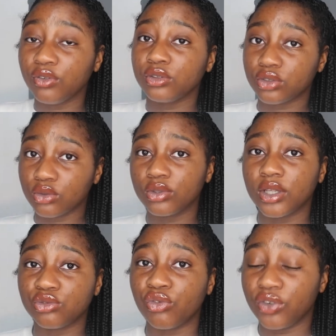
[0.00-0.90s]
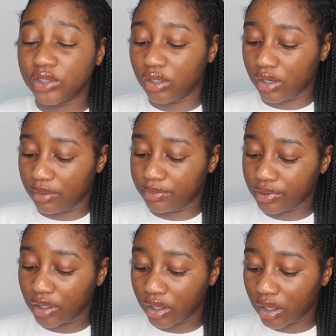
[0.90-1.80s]
your school does revision clubs,
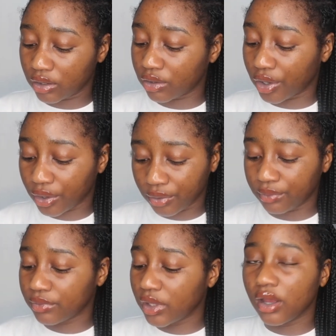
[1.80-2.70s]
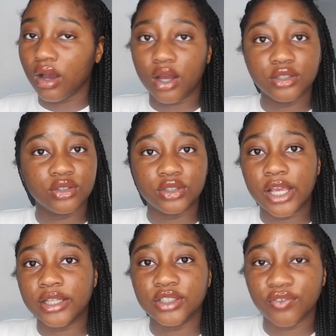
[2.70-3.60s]
go. Ask your
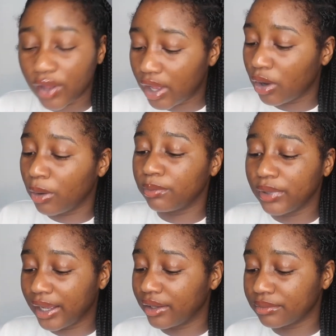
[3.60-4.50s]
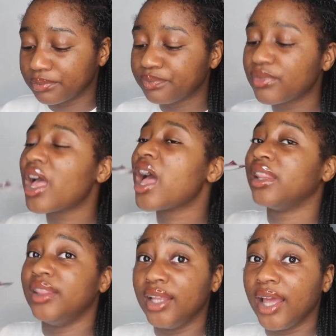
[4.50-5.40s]
teachers for help. Like,
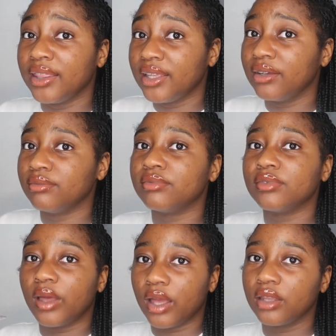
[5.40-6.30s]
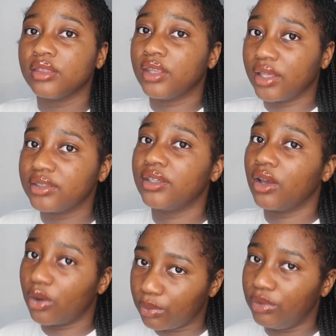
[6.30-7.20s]
they're there to
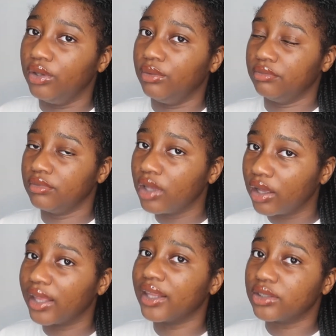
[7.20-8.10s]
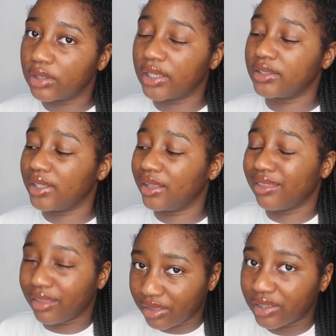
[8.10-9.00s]
help you. Yeah, that's what they say.
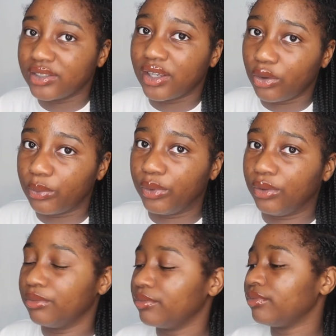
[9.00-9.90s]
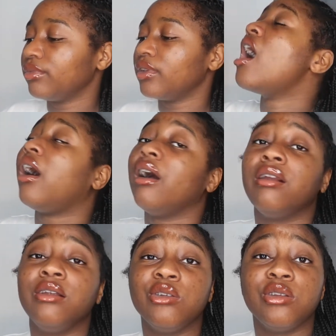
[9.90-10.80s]
They're there to help you. At the
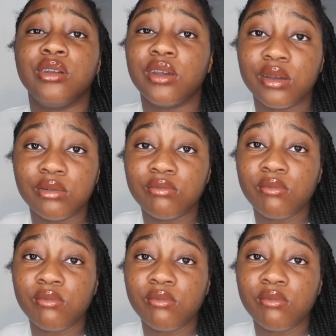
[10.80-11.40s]
end of the day,